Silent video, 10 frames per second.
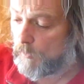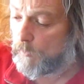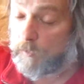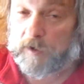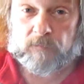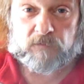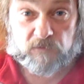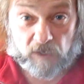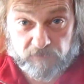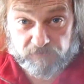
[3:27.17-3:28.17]
When I'm
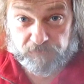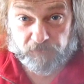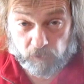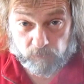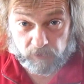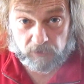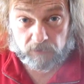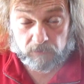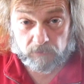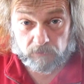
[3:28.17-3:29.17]
done
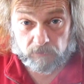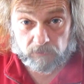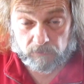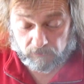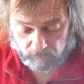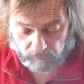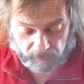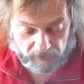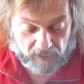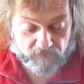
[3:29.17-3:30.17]
filming,
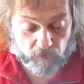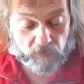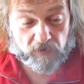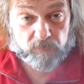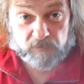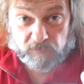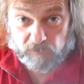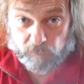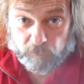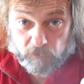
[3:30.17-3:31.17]
I have all that
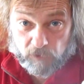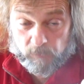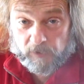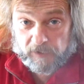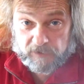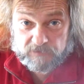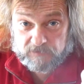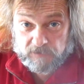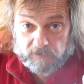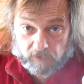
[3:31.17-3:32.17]
material on my
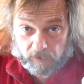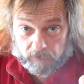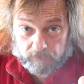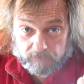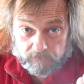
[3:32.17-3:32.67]
SD card.